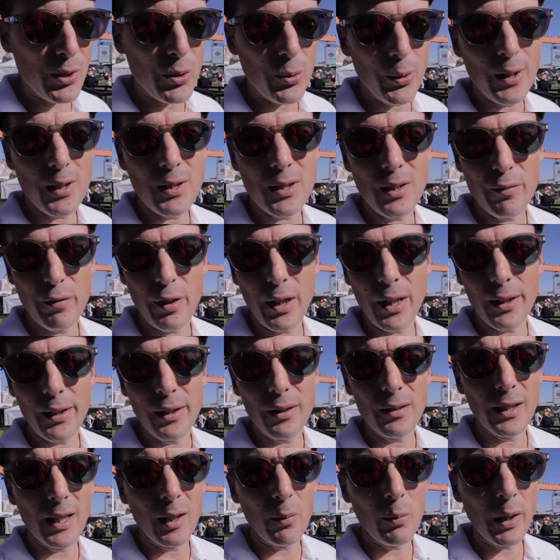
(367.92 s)
Greens
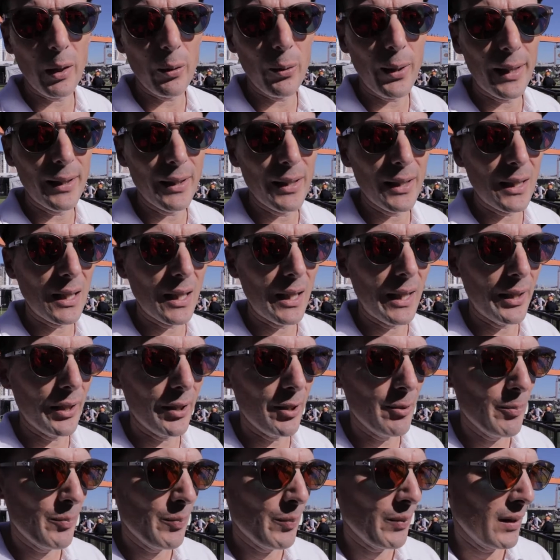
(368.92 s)
Nevada, led by Randy
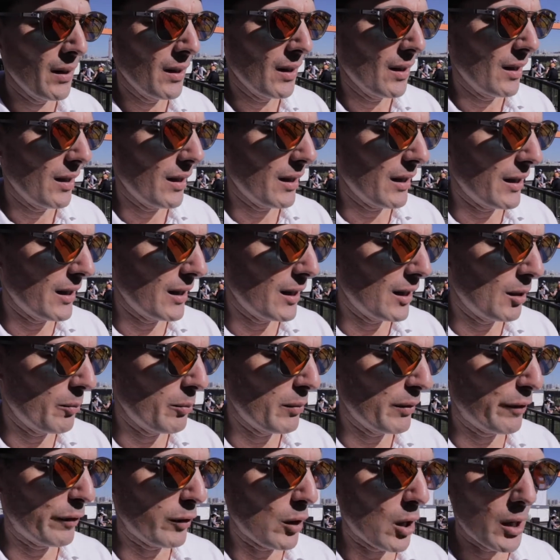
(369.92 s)
Kleiner.
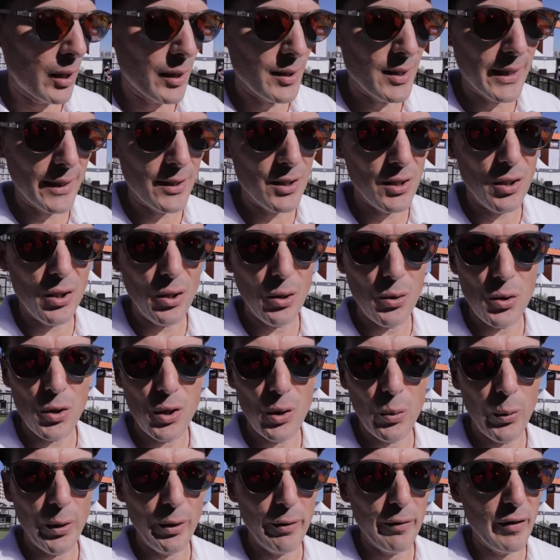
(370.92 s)
Flawless
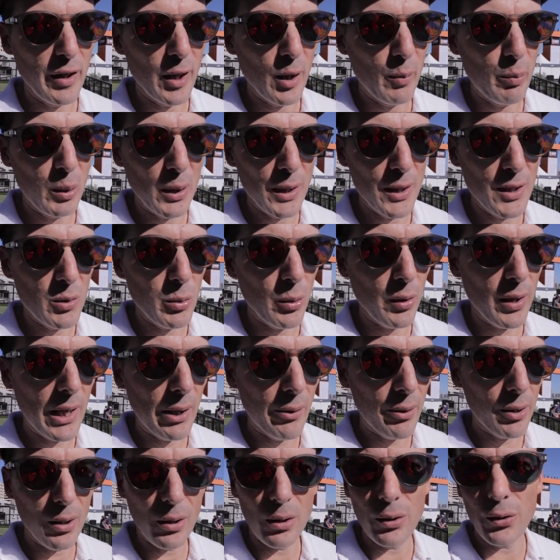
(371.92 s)
execution. We were very pleased with
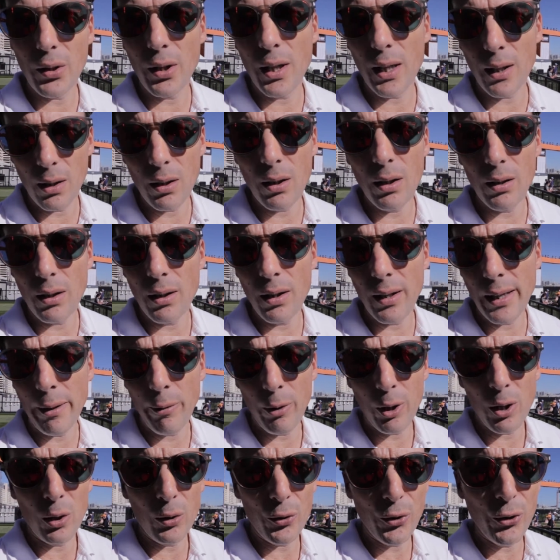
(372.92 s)
how it
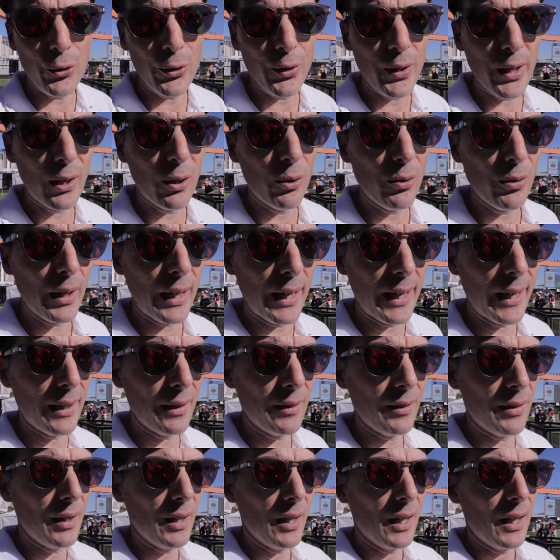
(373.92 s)
all turned out,
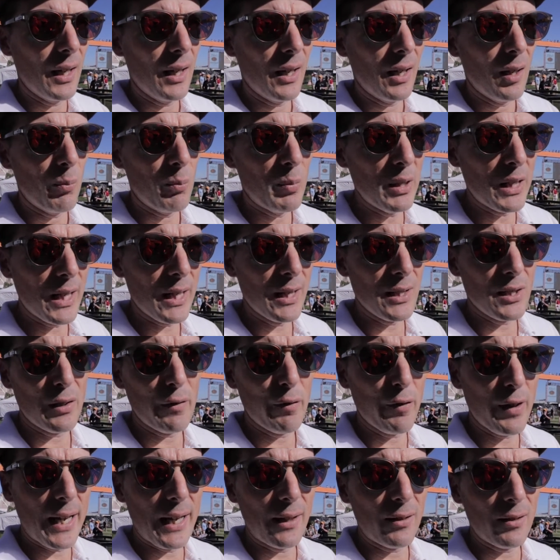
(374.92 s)
and because
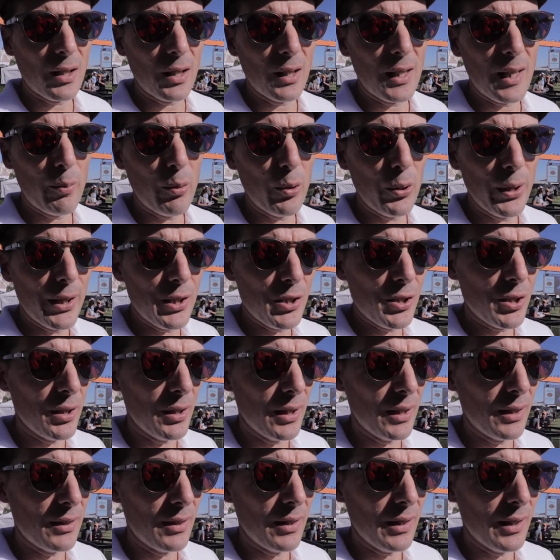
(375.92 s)
of that collaboration,
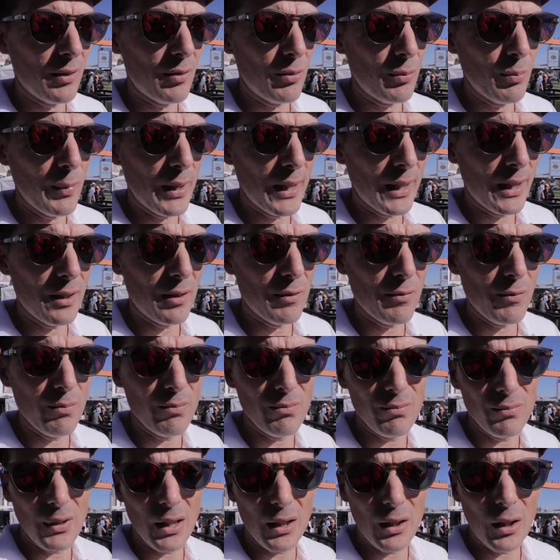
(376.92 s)
it made it
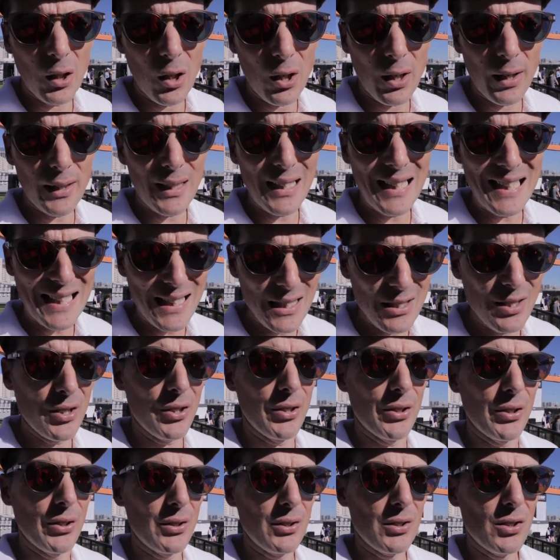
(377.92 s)
a lot
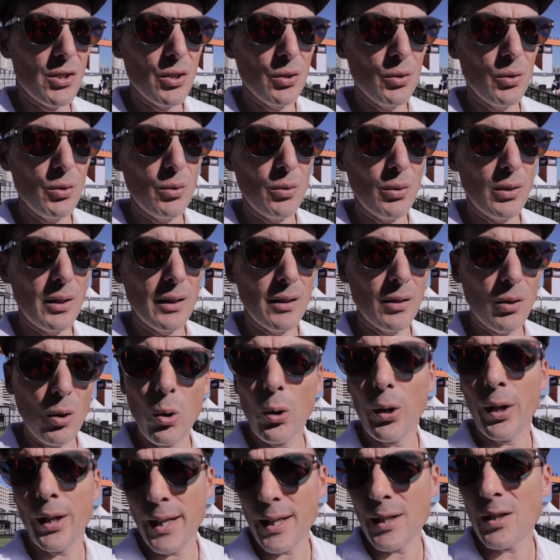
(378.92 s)
easier to
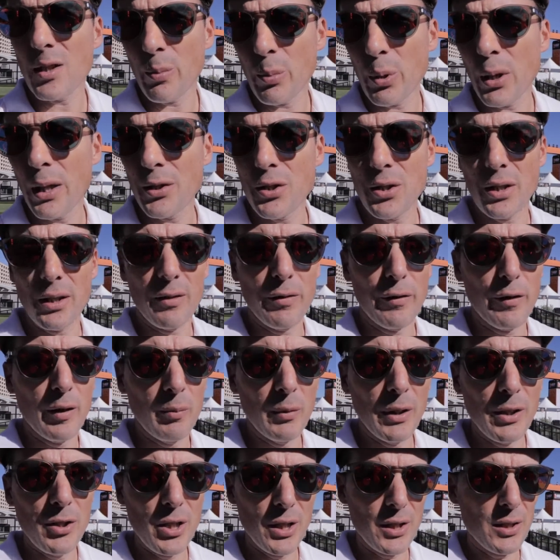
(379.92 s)
organize the project,
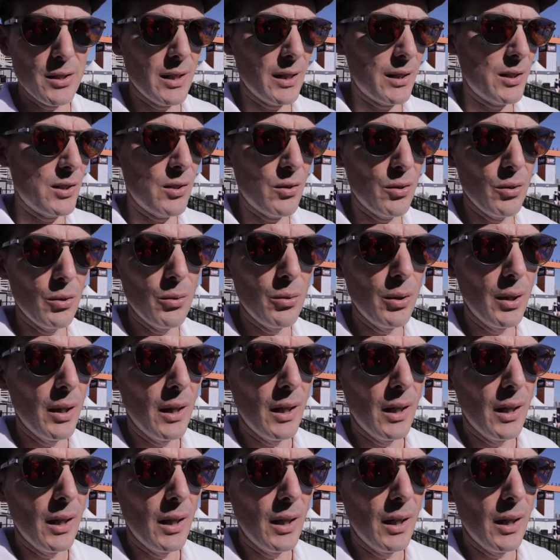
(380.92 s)
from logistics to